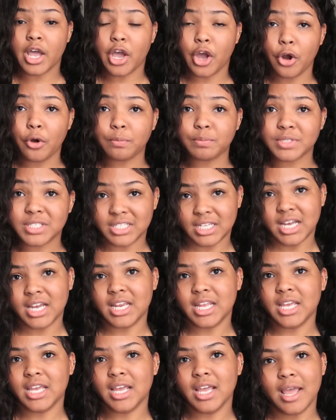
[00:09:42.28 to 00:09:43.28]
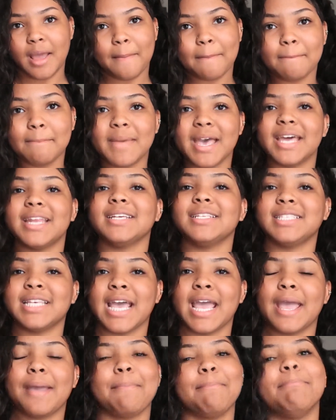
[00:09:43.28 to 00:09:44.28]
help study,
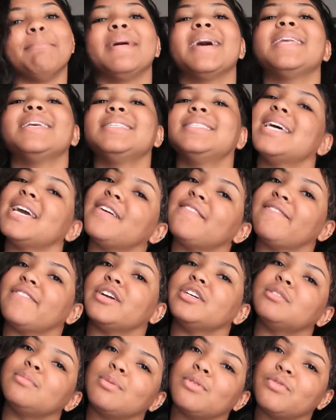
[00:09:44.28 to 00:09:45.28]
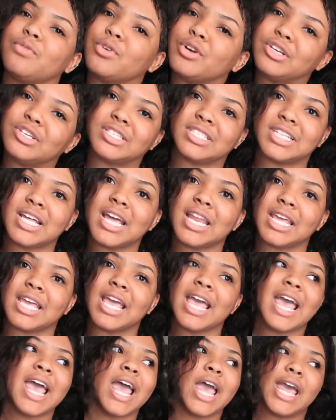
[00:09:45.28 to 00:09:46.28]
meditate first before you study,
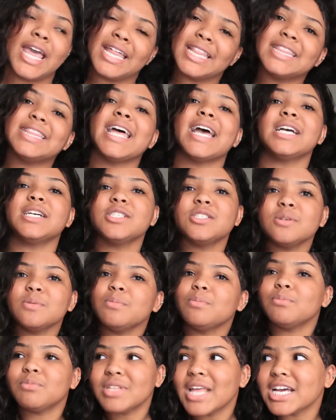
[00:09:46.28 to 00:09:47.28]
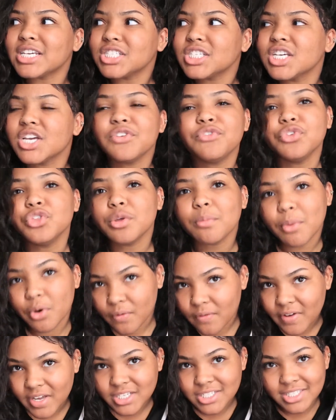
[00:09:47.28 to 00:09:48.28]
and that should give you the
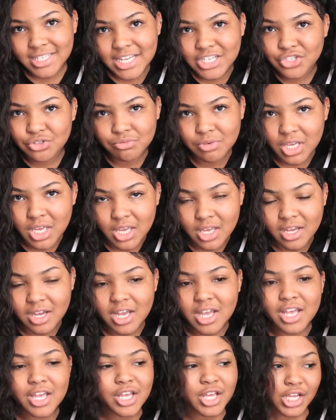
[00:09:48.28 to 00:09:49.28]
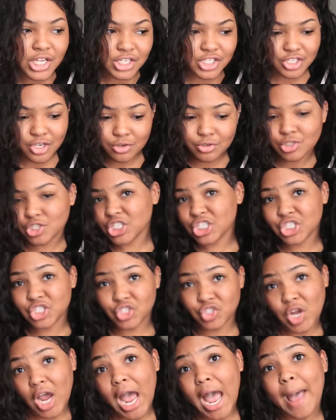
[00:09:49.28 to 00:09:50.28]
motivation that you need. So
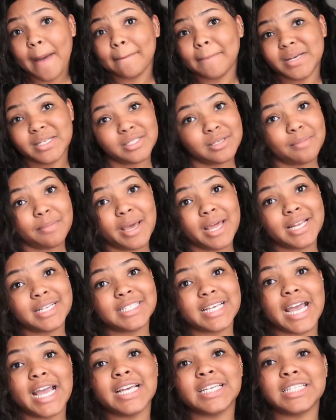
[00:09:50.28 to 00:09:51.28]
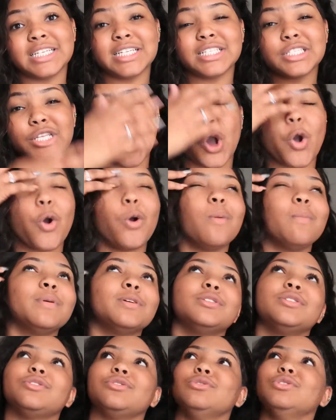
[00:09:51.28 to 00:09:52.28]
just try some meditation. It's a whole
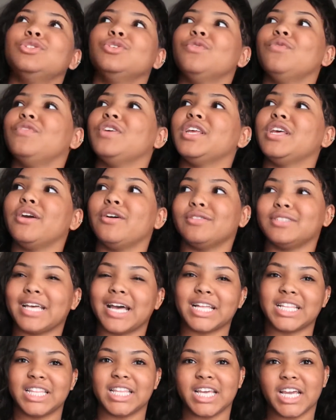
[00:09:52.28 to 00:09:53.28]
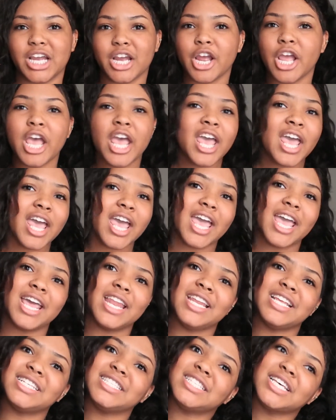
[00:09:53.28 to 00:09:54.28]
bunch of YouTube videos out there,
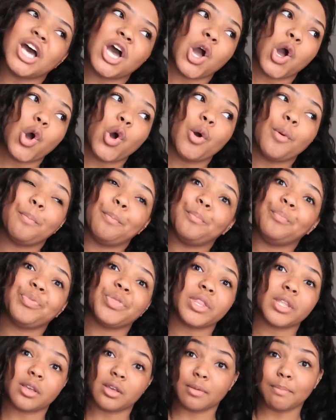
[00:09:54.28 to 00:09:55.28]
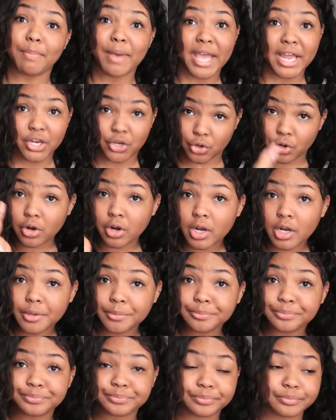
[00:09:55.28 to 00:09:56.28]
and it's a whole
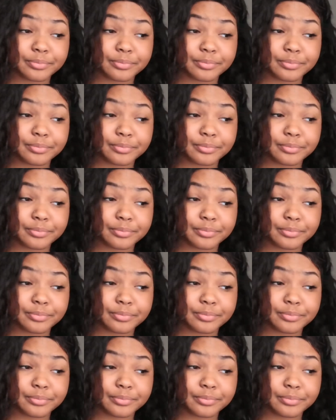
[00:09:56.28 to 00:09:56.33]
Pandora,